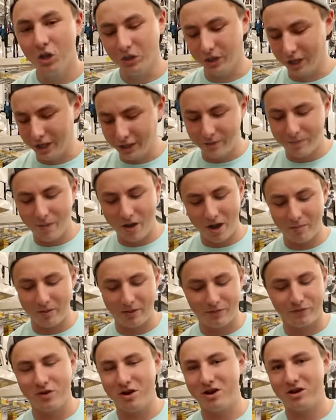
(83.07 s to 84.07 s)
Look at the bottom of
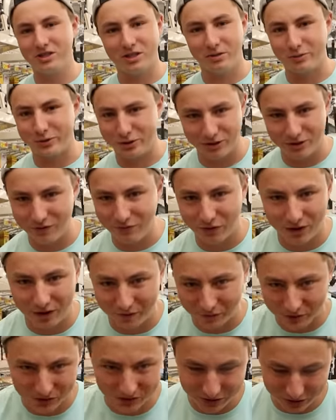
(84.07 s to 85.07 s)
the frogs. I'm sure you've heard
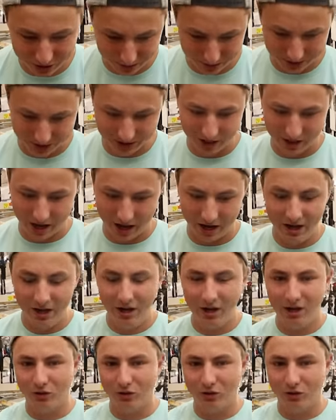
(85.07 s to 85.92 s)
every YouTuber say that.